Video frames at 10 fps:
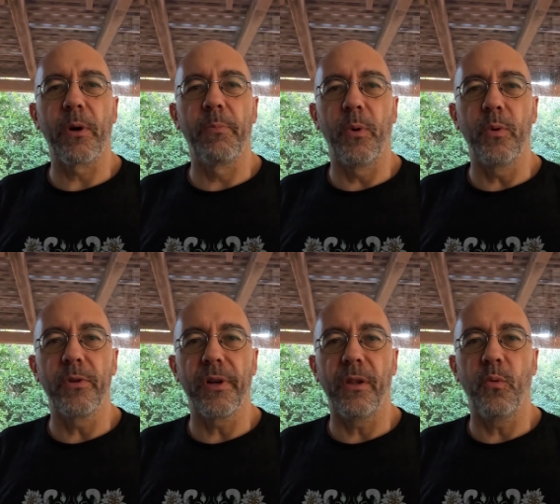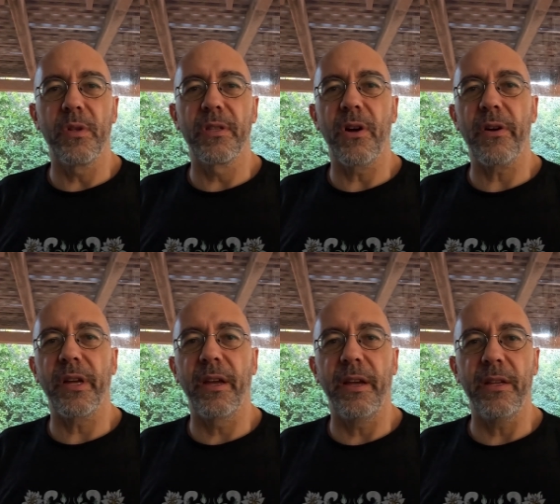proposal was not
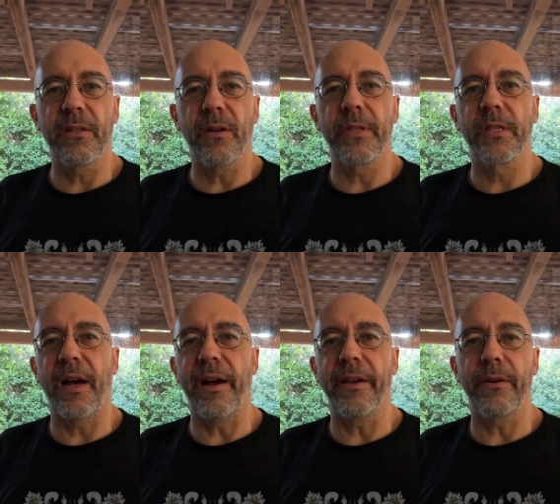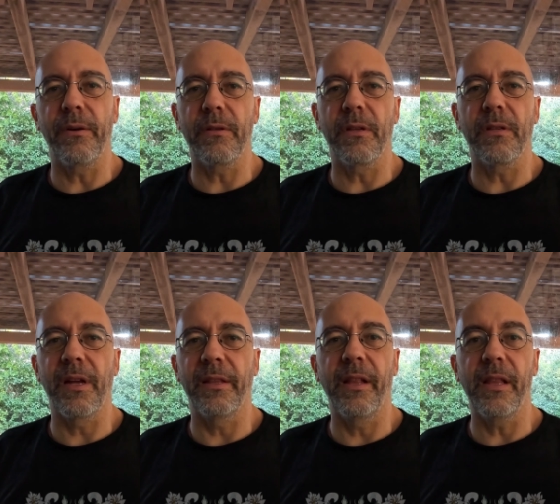a case of Cyrus
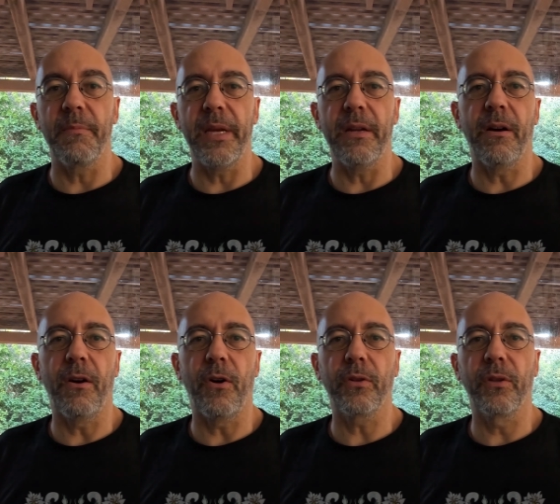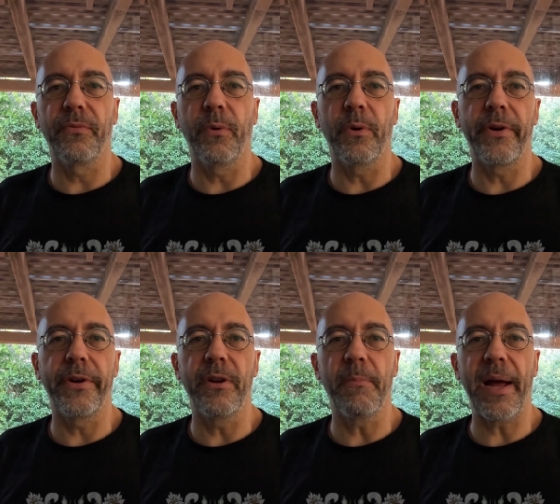suddenly being hot for
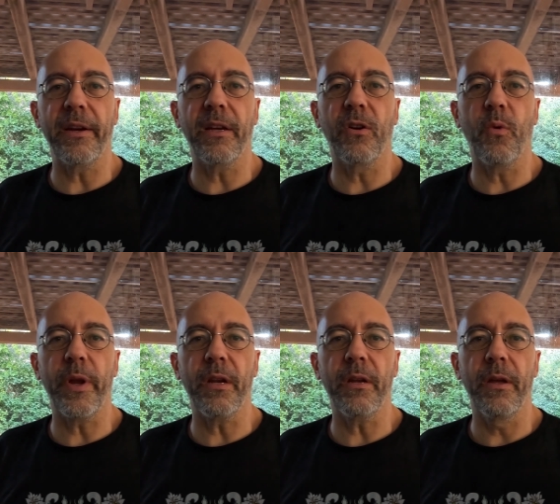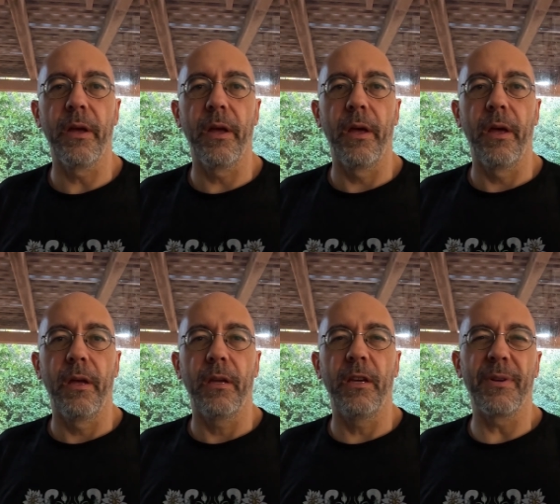the nomadic queen.
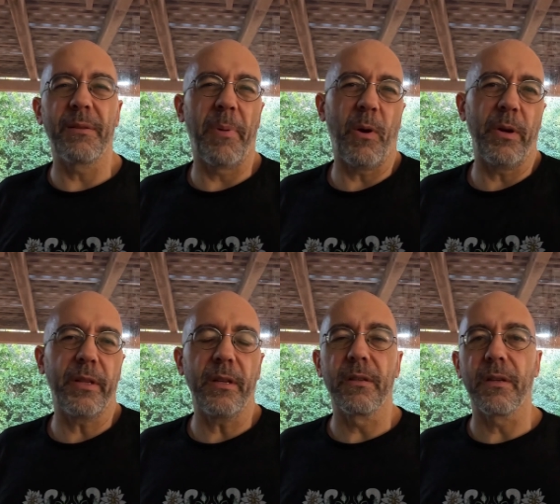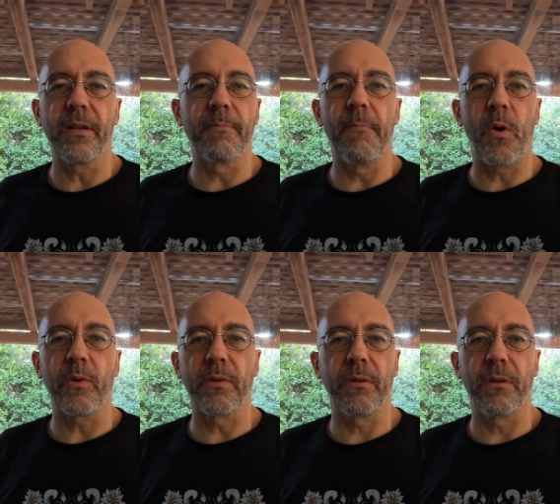It was politics, as
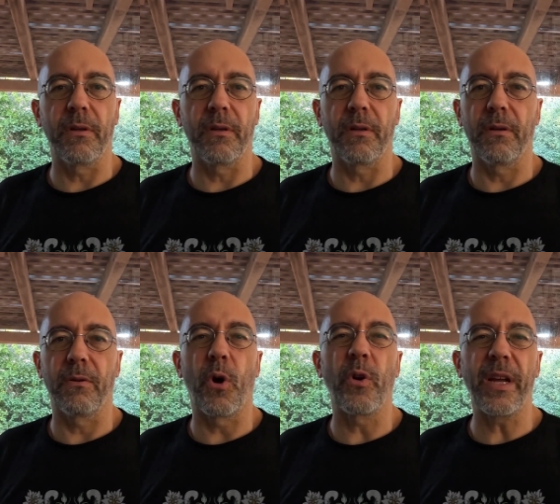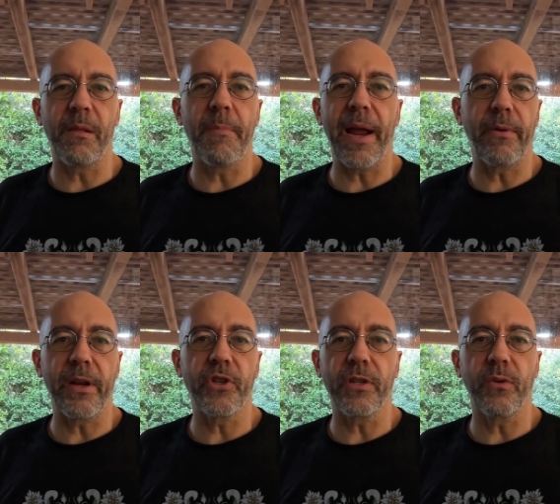most royal
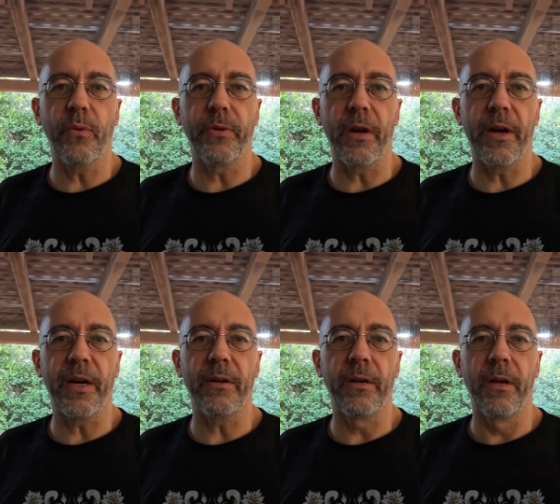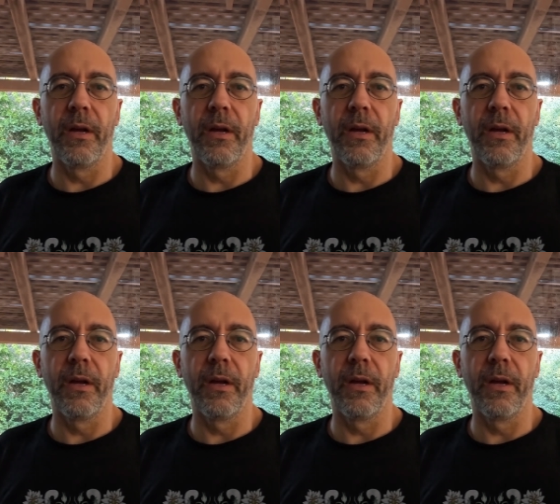marriages often are.